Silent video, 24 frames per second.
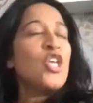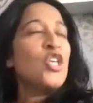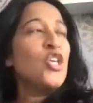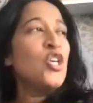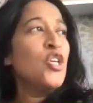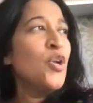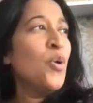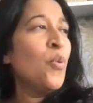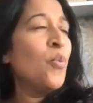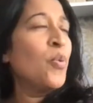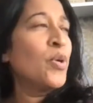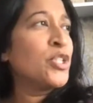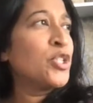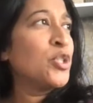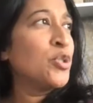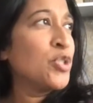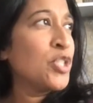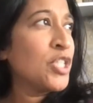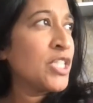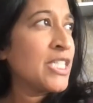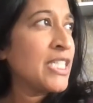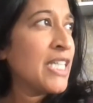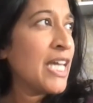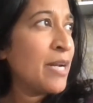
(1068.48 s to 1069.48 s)
You know what
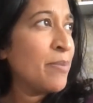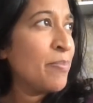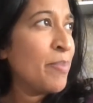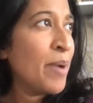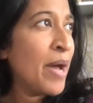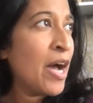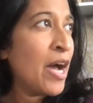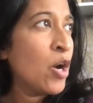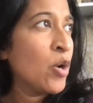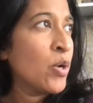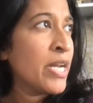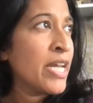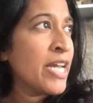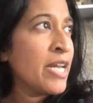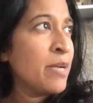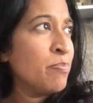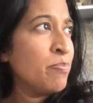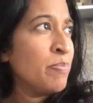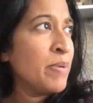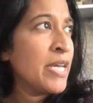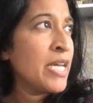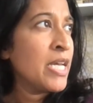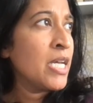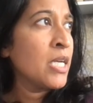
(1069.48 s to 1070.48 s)
you just said about
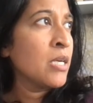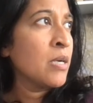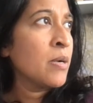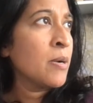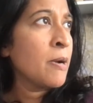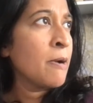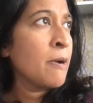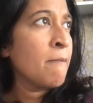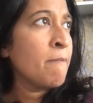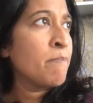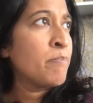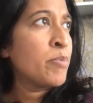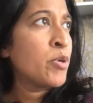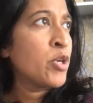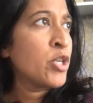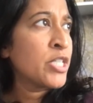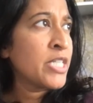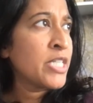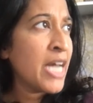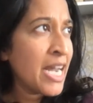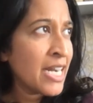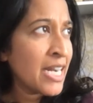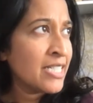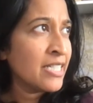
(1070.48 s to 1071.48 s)
it being
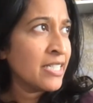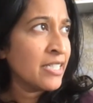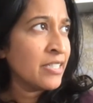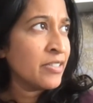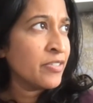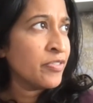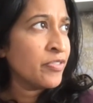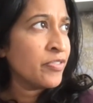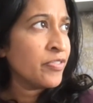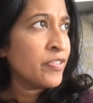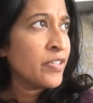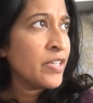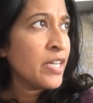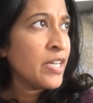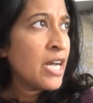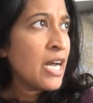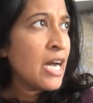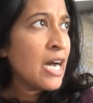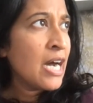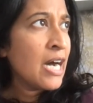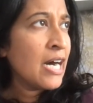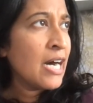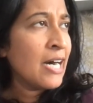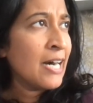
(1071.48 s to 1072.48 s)
protective.
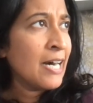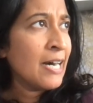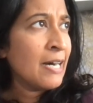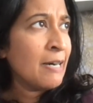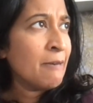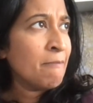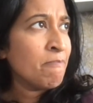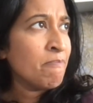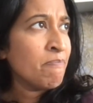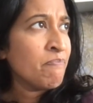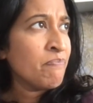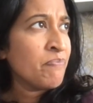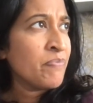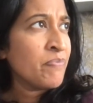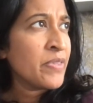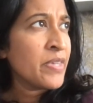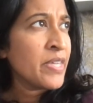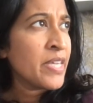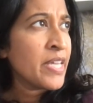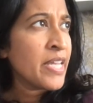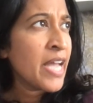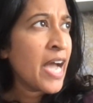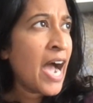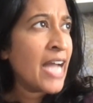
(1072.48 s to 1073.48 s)
Um yes.
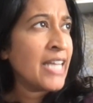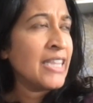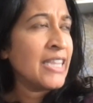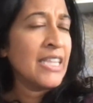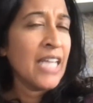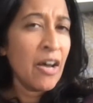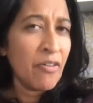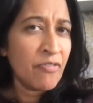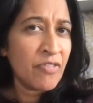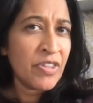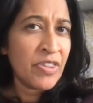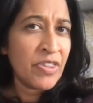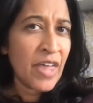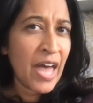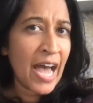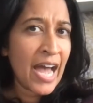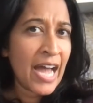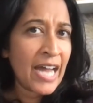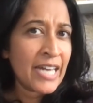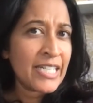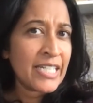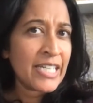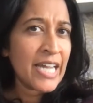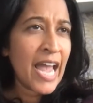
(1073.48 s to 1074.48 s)
I loved
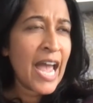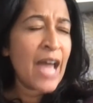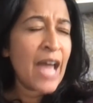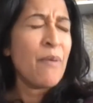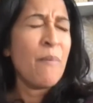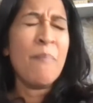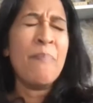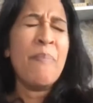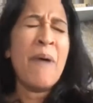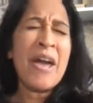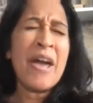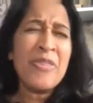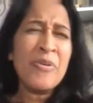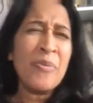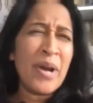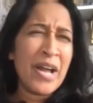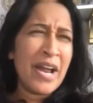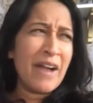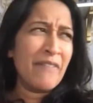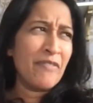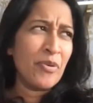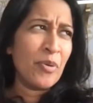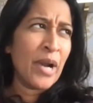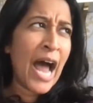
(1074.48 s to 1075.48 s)
that. And by the
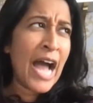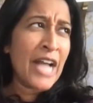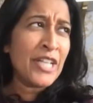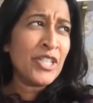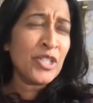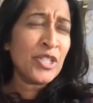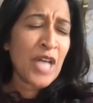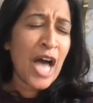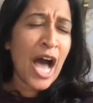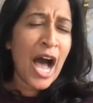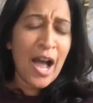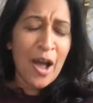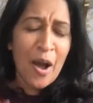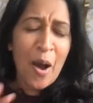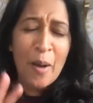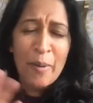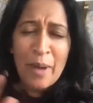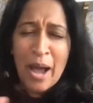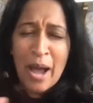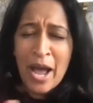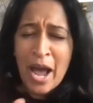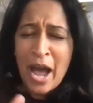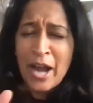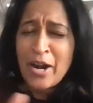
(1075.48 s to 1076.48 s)
way, everyone, I just
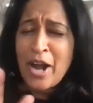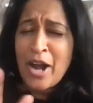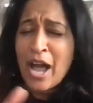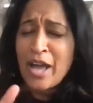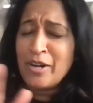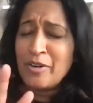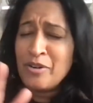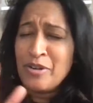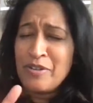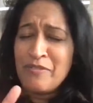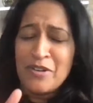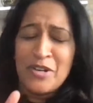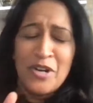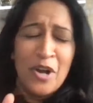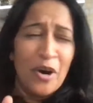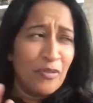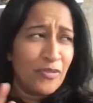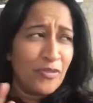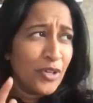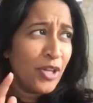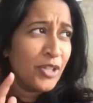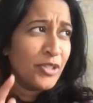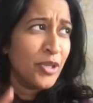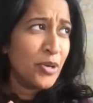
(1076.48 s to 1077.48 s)
I, I, don't, I don't even know
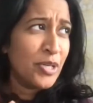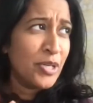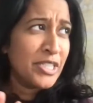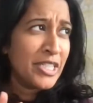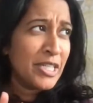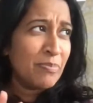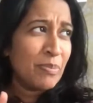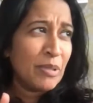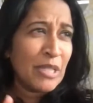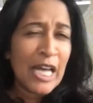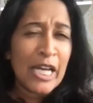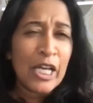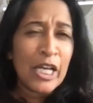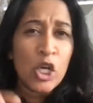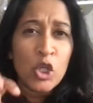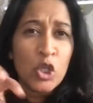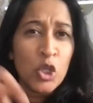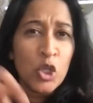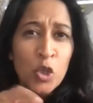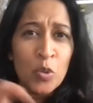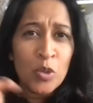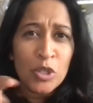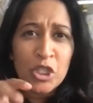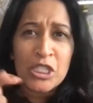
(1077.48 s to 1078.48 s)
if y'all noticed this, but like
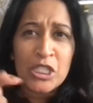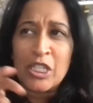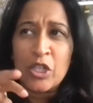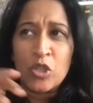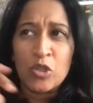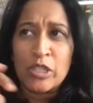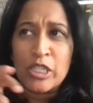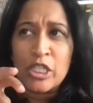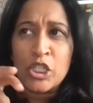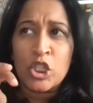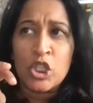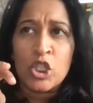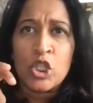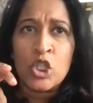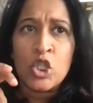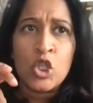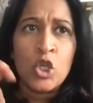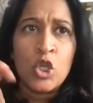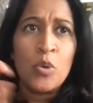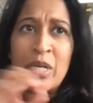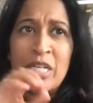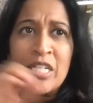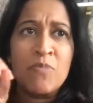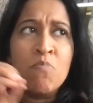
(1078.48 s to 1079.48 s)
you were just literally
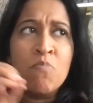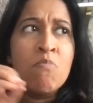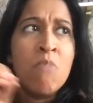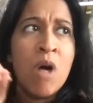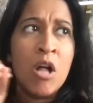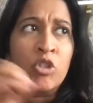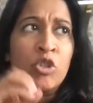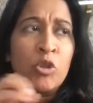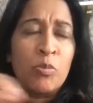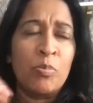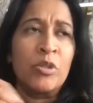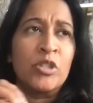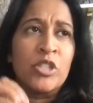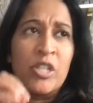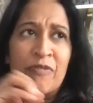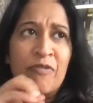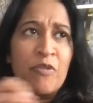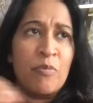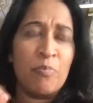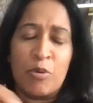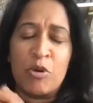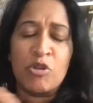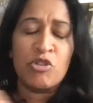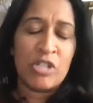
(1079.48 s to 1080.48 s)
doing multiple
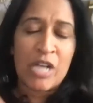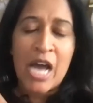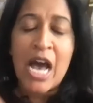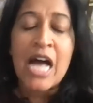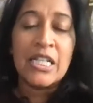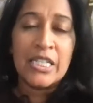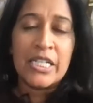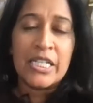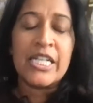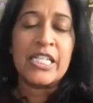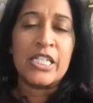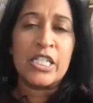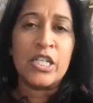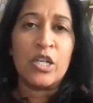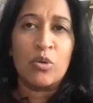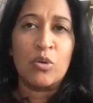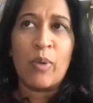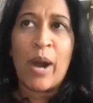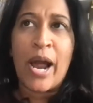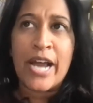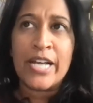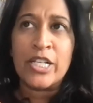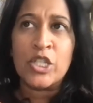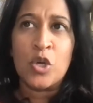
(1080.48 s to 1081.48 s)
different personalities here,
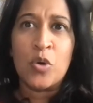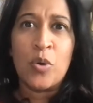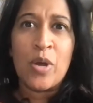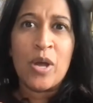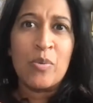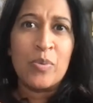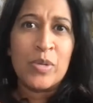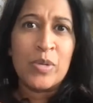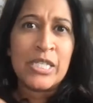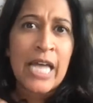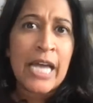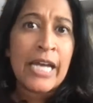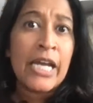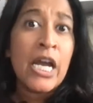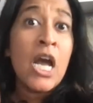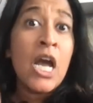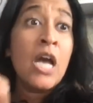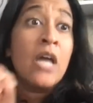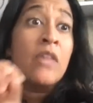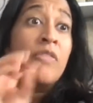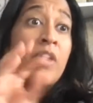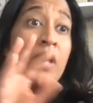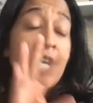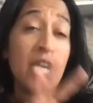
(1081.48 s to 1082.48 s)
right? So it was like
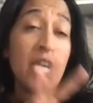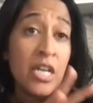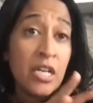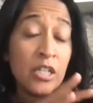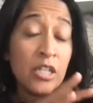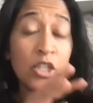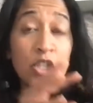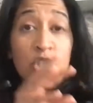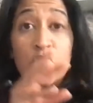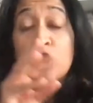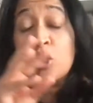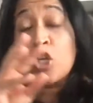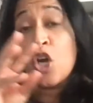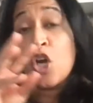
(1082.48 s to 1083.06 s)
yes. the healer